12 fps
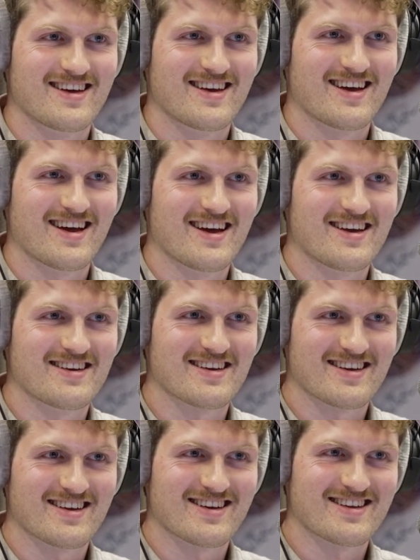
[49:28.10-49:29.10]
And
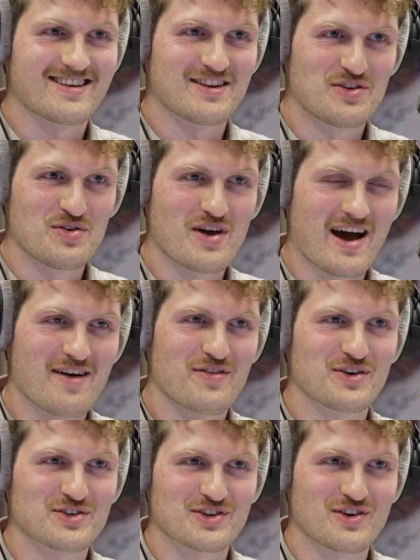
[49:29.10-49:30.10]
do you have
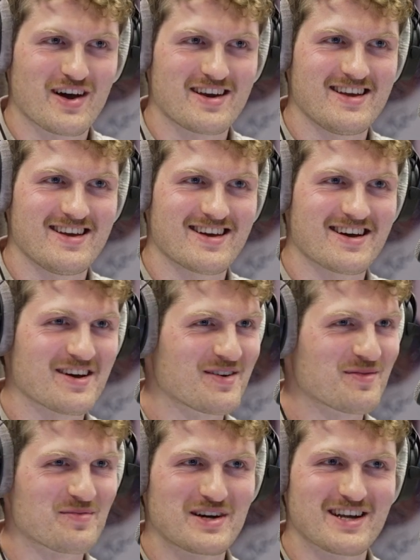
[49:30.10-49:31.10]
also any
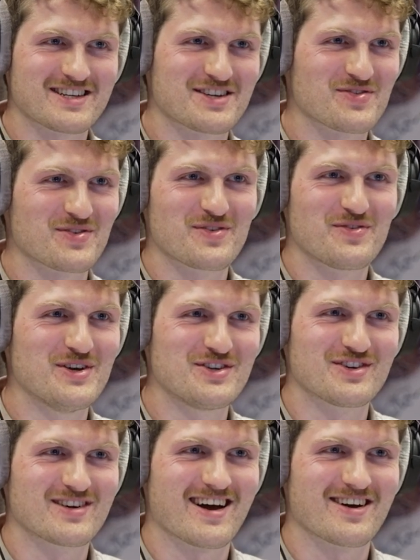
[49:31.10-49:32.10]
predictions for the
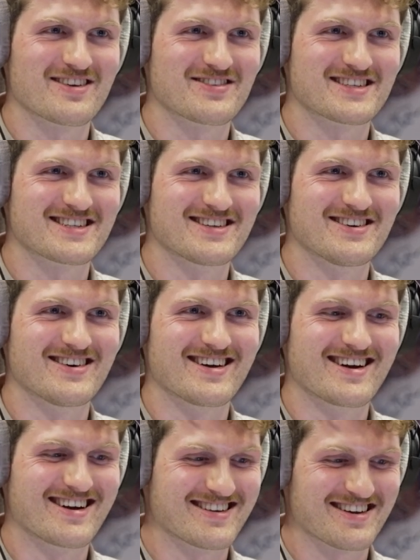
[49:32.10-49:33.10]
future now that we're
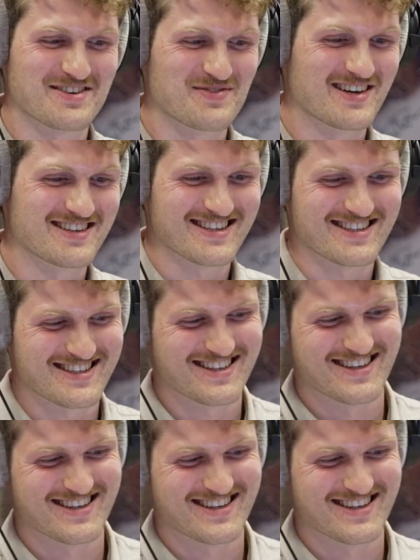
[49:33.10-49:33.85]
still talking about this?